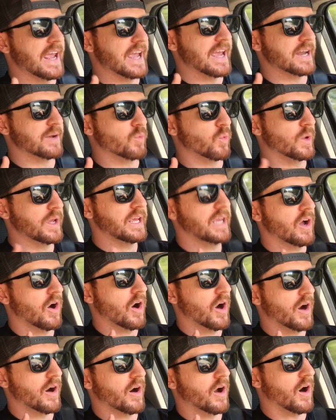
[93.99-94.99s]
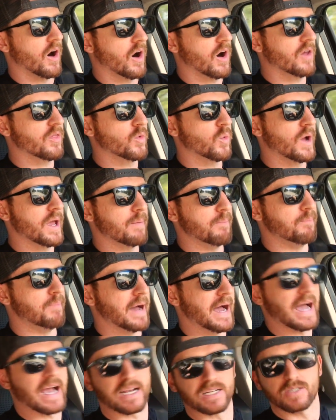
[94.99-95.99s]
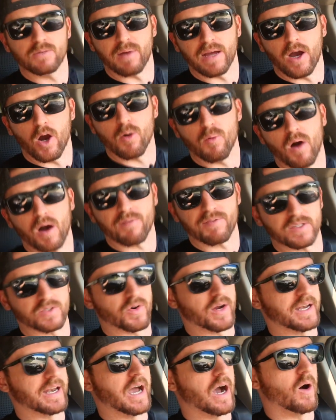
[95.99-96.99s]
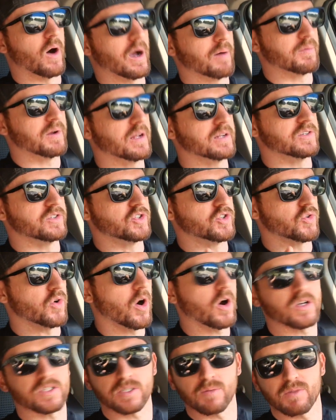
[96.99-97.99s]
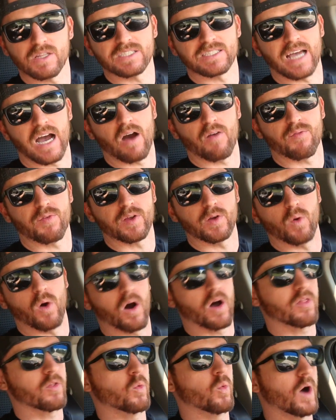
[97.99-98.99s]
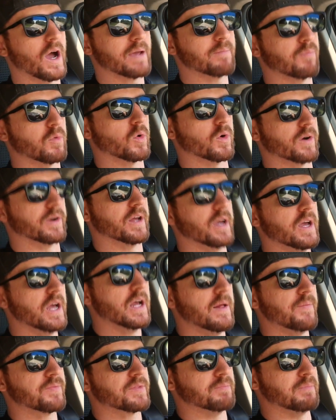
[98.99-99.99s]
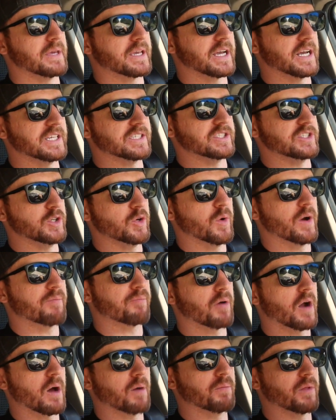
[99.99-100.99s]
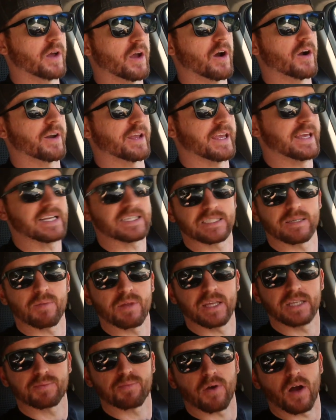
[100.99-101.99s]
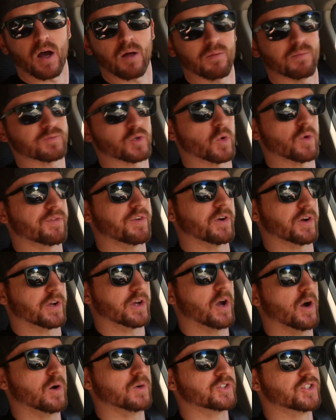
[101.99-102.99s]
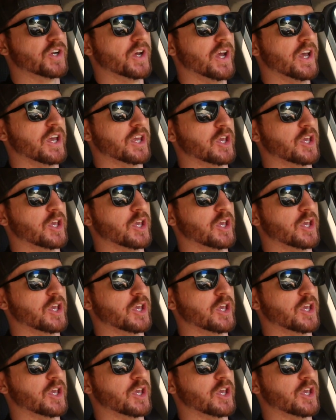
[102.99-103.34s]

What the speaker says: and we are on the way back to my home office right now. I'm going to draw some of this out for you on the whiteboard because you have probably already hit some of these problems, or if you're a coach,